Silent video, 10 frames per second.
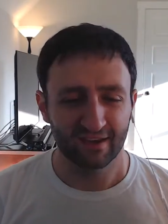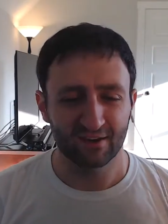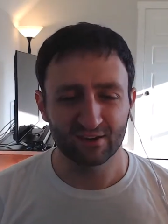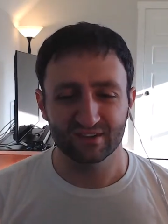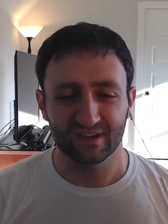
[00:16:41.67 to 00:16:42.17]

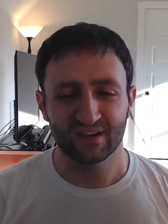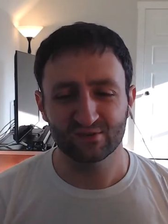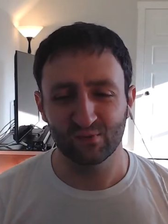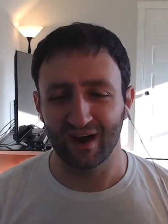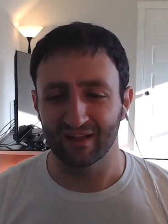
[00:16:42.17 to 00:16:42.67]

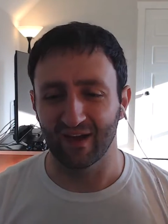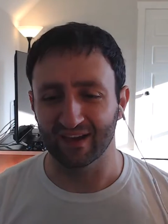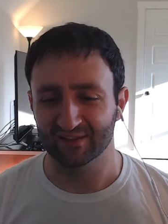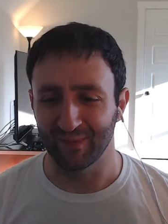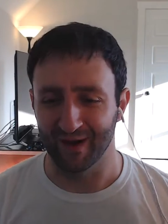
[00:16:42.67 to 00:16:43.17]
Here's why I
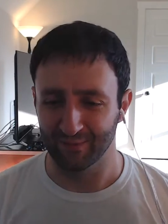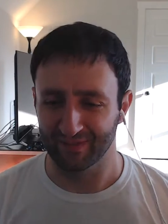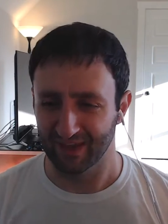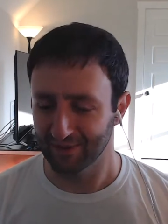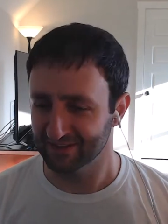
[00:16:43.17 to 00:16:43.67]
like
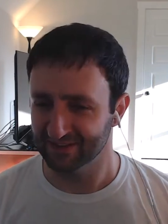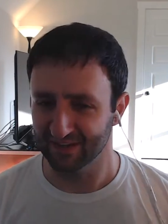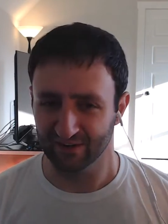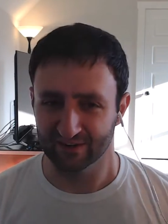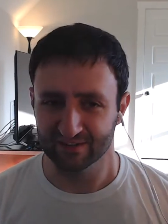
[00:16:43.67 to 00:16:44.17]
Spider-Man the animated
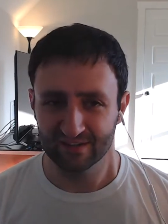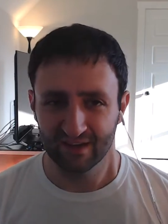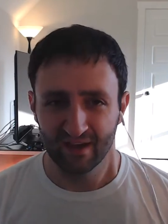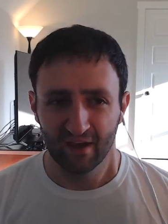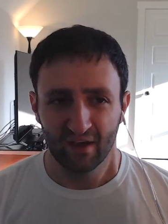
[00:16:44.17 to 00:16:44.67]
series.
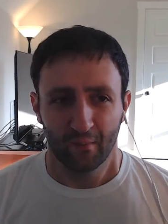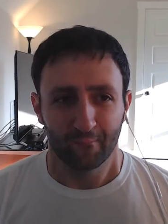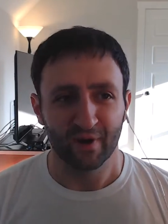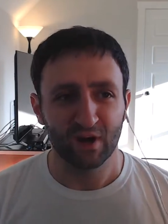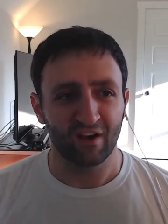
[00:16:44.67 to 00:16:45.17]

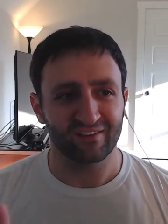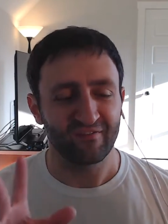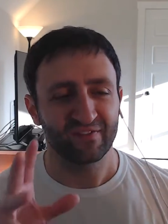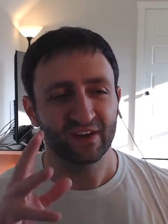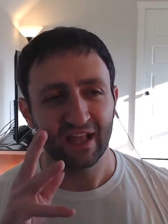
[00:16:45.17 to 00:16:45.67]
Because
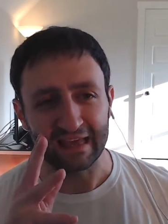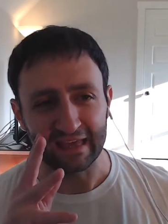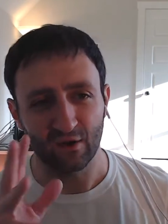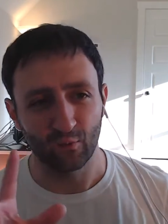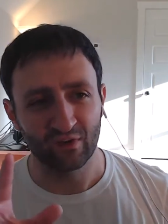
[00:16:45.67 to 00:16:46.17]
I feel
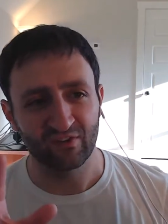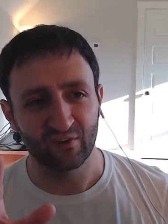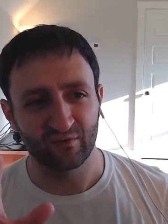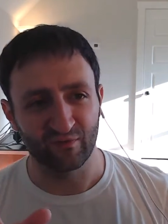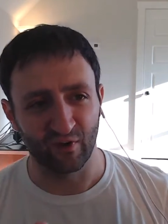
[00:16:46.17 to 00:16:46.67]
like it was
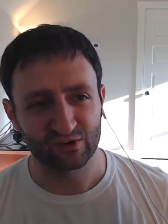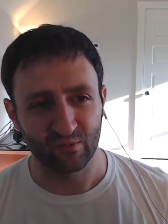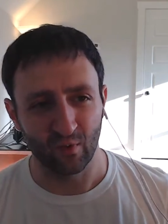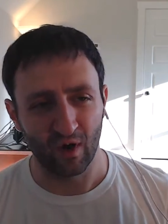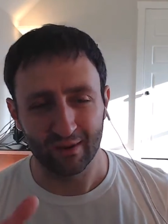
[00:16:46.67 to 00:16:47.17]
the
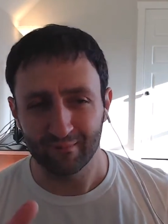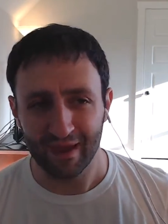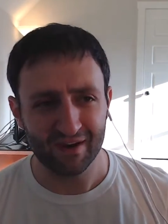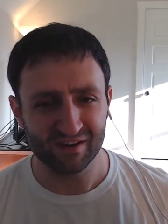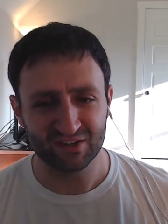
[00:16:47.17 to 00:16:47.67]
first one, and
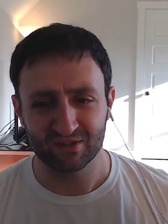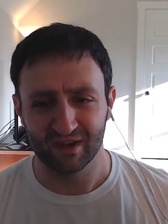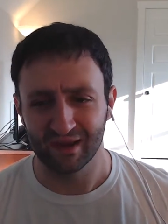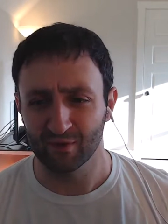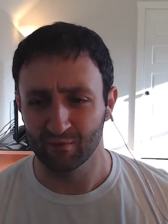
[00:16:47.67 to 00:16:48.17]
maybe I
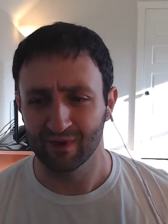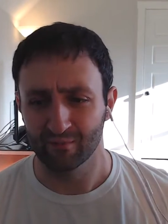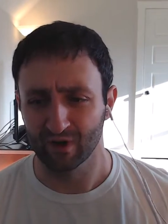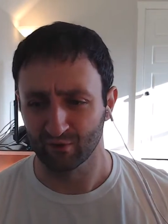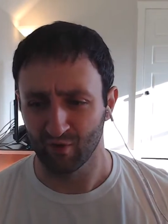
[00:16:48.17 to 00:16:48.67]
just am
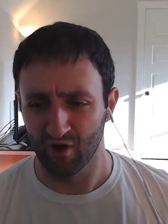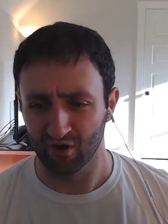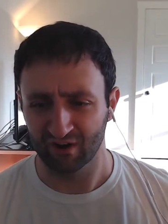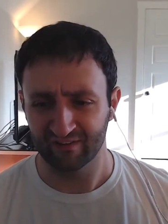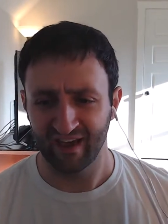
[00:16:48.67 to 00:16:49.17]
remembering
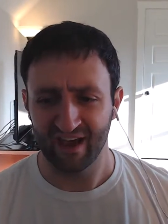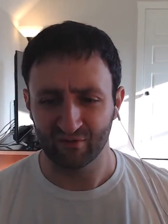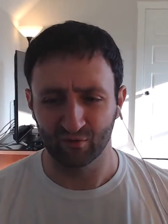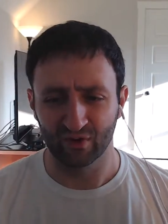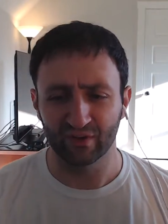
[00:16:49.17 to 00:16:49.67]
wrong because I
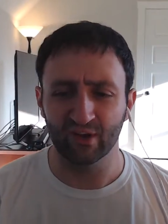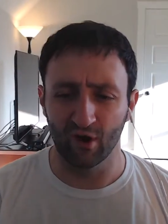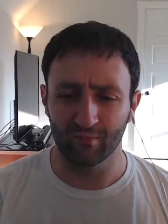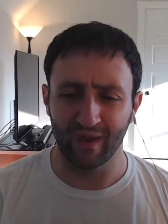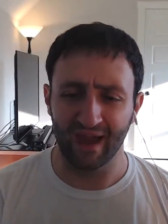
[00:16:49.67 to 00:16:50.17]
haven't really
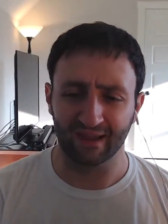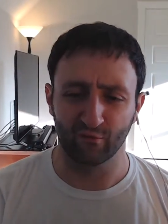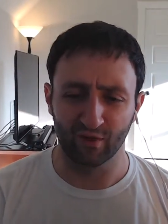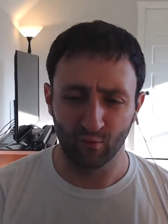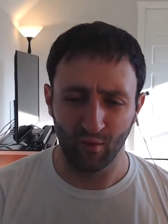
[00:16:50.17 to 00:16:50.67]
gone back
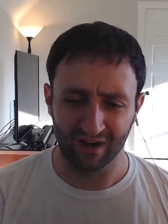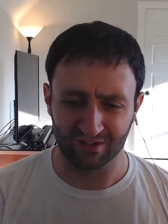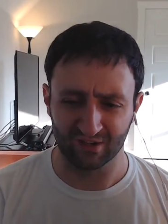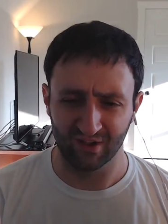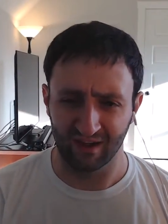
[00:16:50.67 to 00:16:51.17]
and
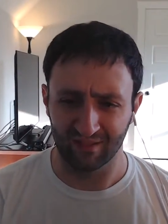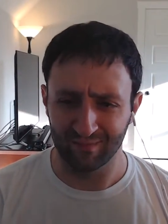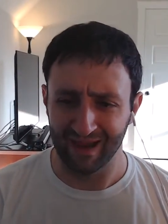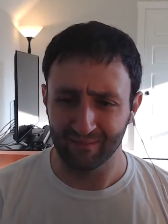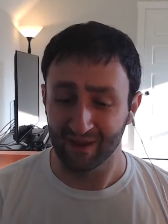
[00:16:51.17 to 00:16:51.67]
rewatched a lot of
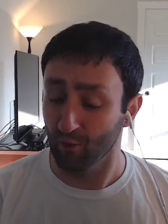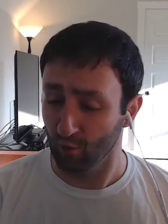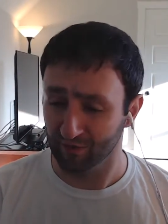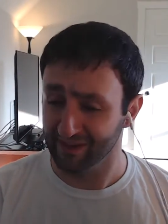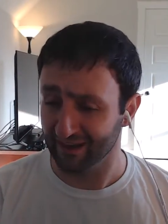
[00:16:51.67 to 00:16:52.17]
the Batman
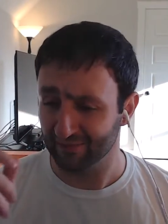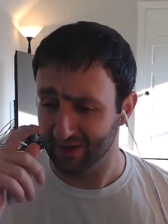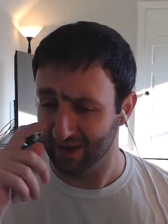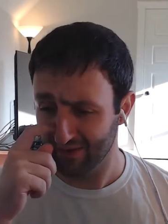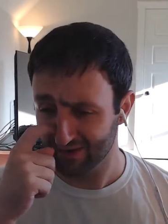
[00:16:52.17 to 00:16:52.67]
or the
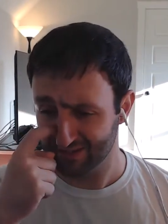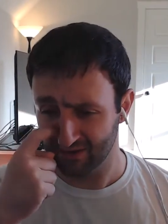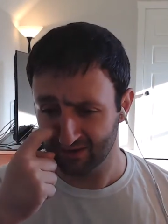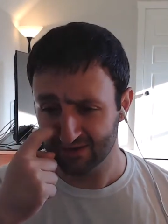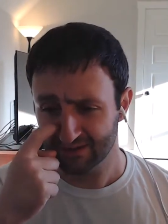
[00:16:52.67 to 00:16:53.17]
X-Men animated
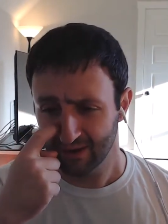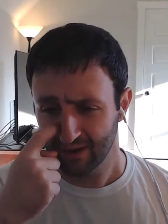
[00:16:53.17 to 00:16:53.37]
series.